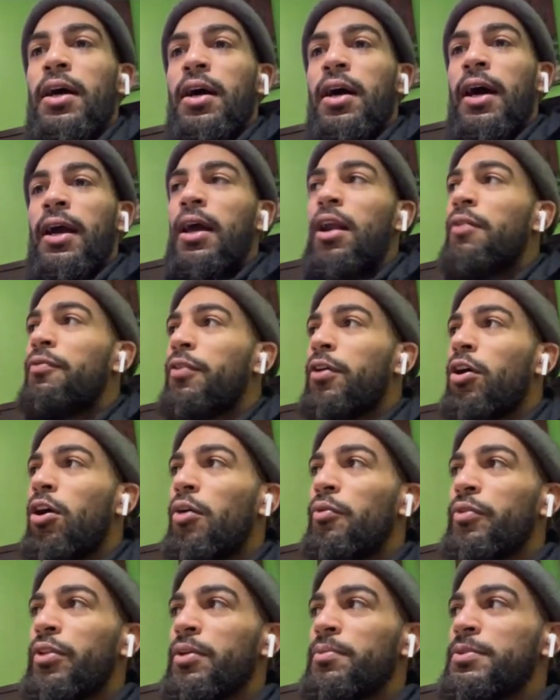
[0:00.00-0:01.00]
I got off a
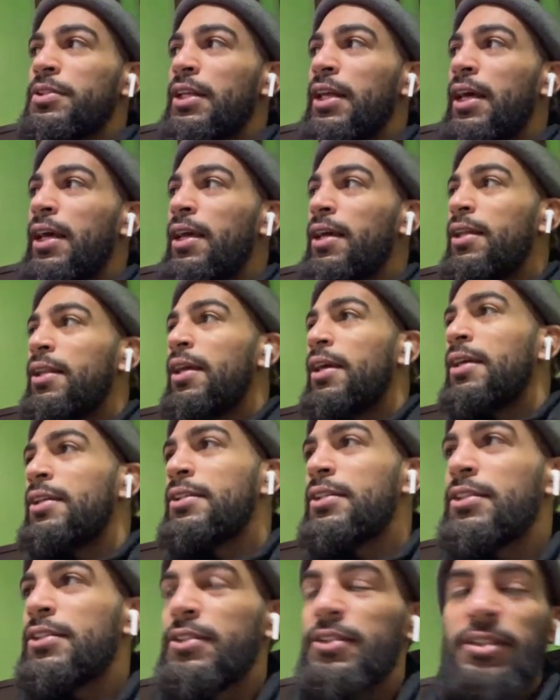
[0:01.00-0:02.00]
call with them today, and they
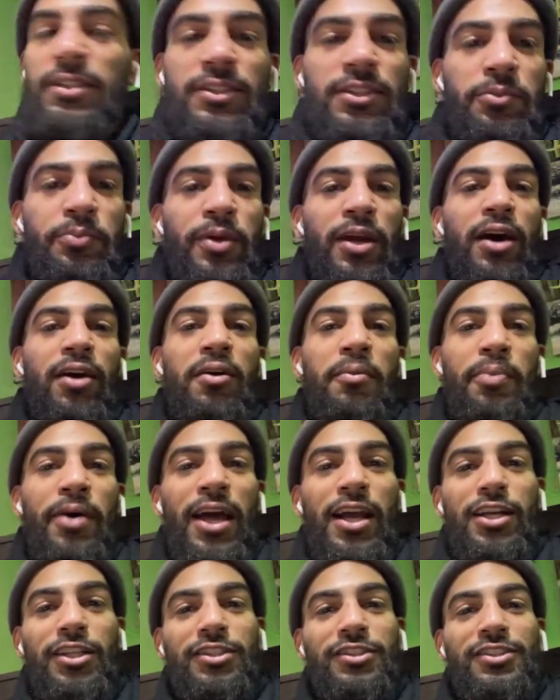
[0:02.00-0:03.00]
just sent me out a
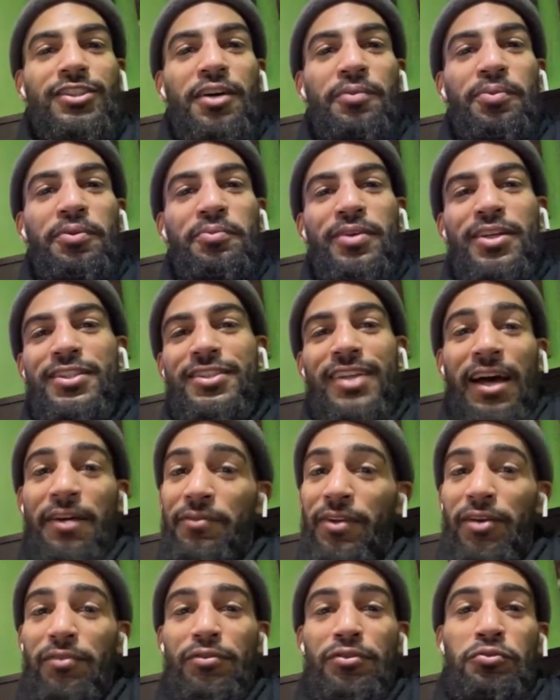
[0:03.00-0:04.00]
package of supplements.
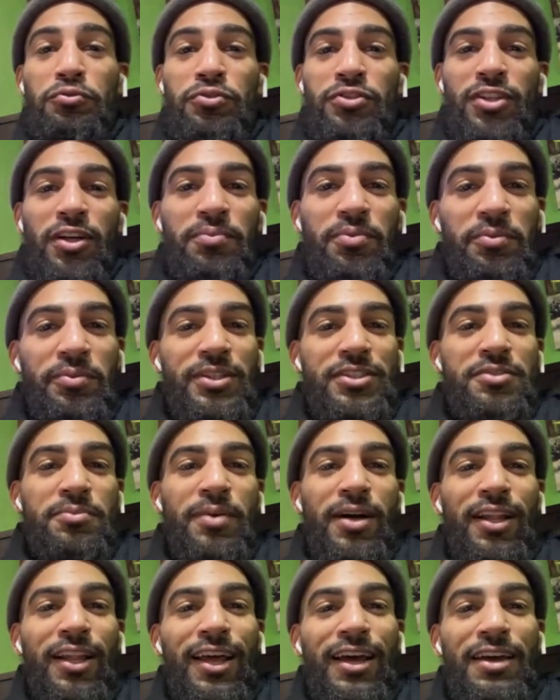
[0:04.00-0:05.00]
I've never used supplements
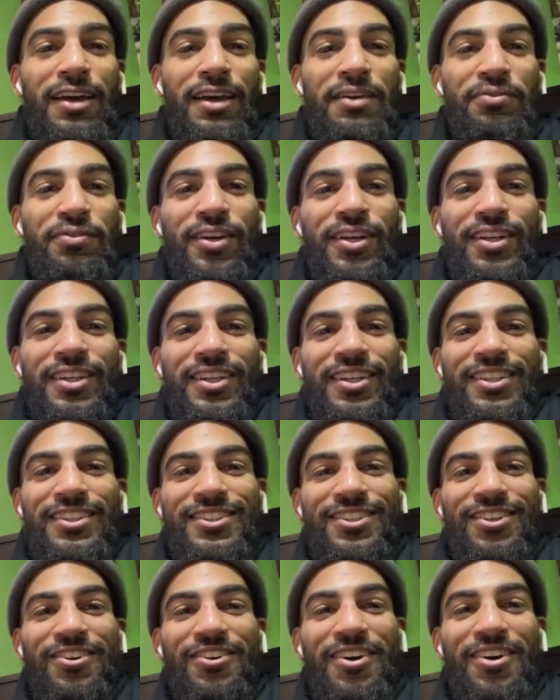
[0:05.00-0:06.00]
in my life.
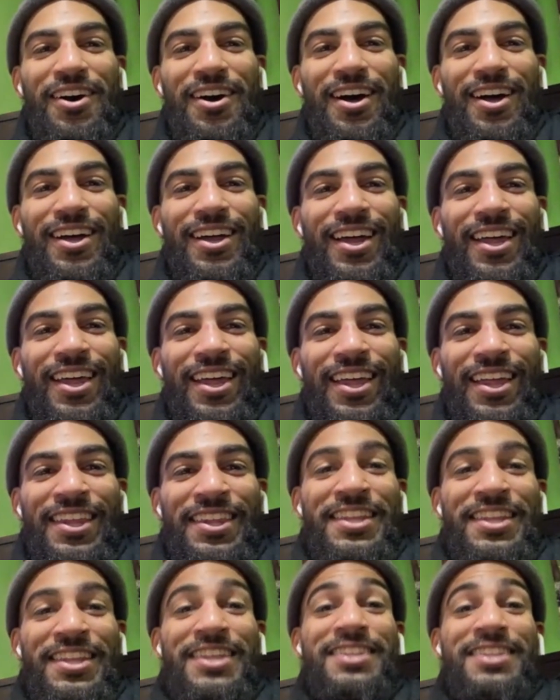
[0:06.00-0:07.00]
So
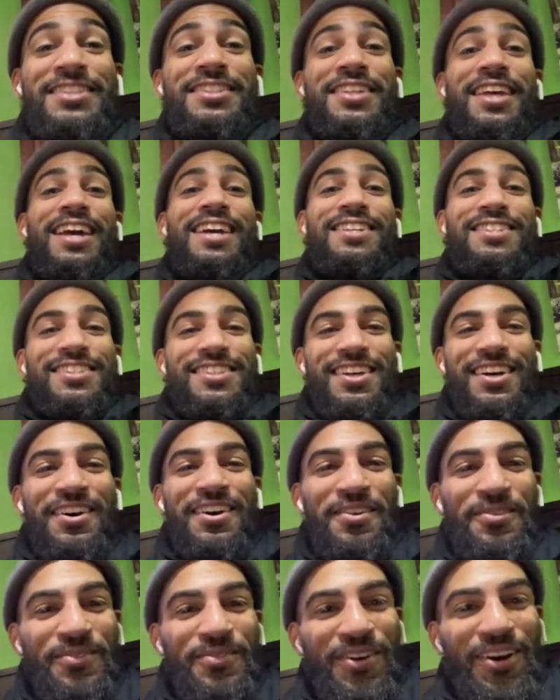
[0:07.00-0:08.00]
in this case,
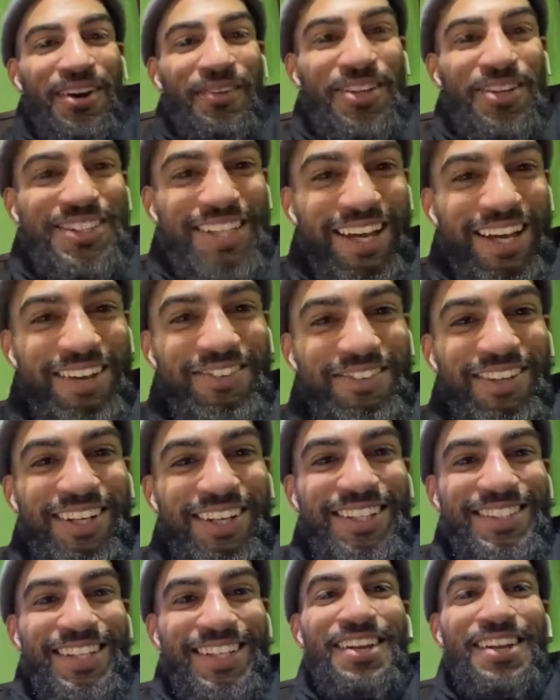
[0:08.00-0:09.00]
I'm excited
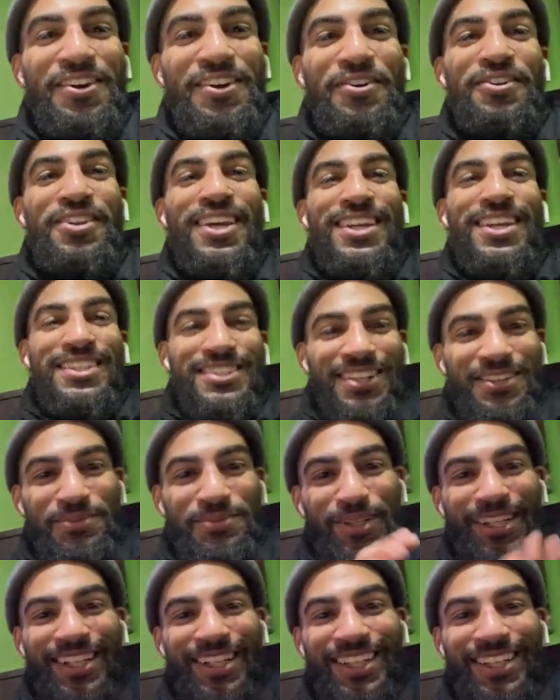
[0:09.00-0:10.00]
because I know that it's going
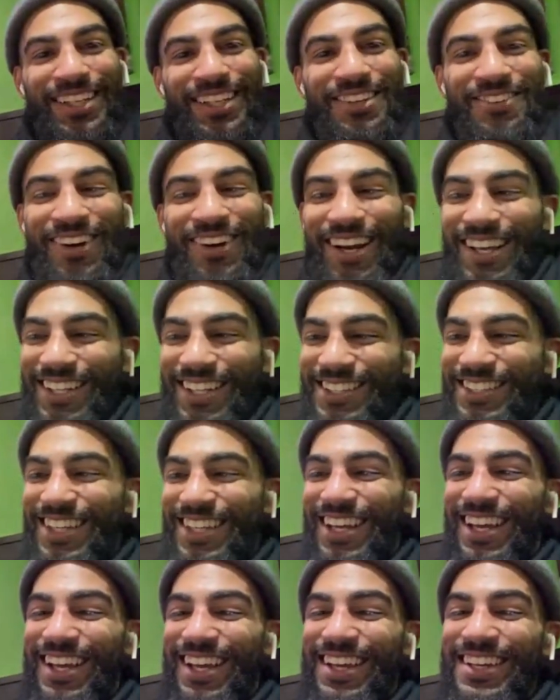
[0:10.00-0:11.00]
to be clean, right?
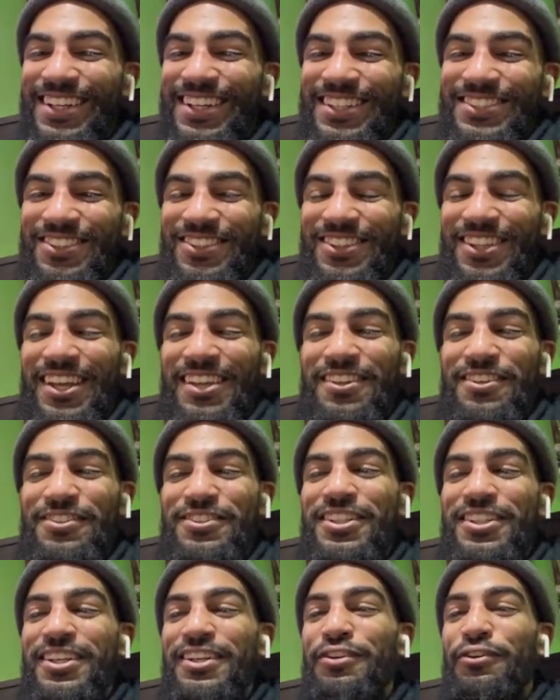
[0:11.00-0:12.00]
Yeah. So thank
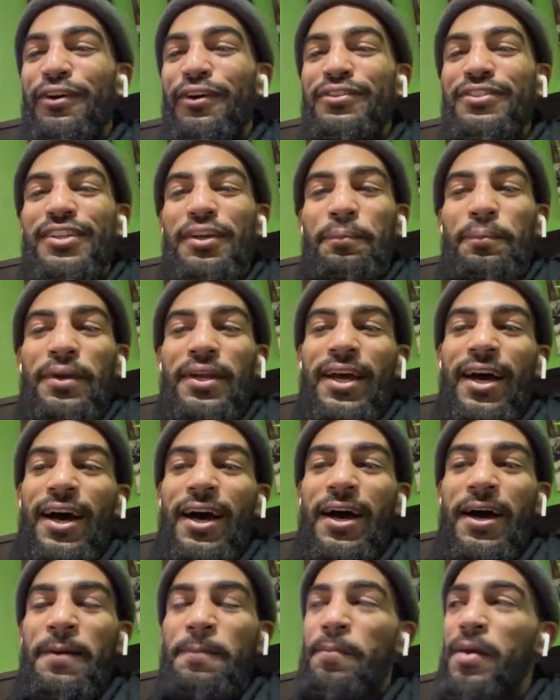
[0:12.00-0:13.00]
you to the UFC
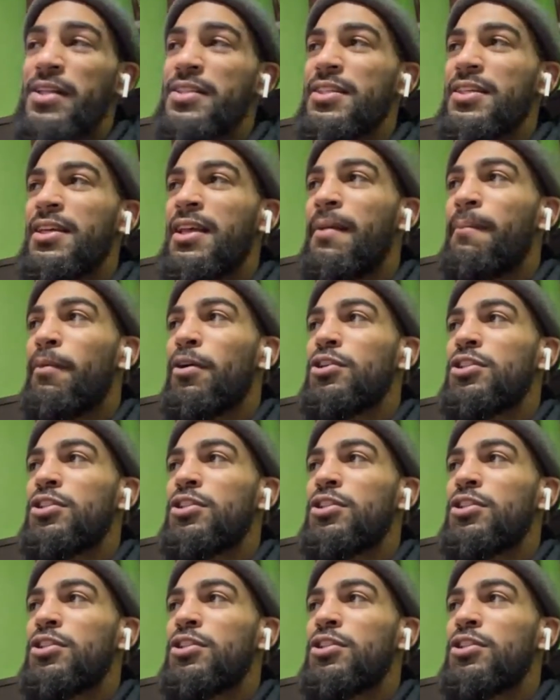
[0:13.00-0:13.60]
PI, my team,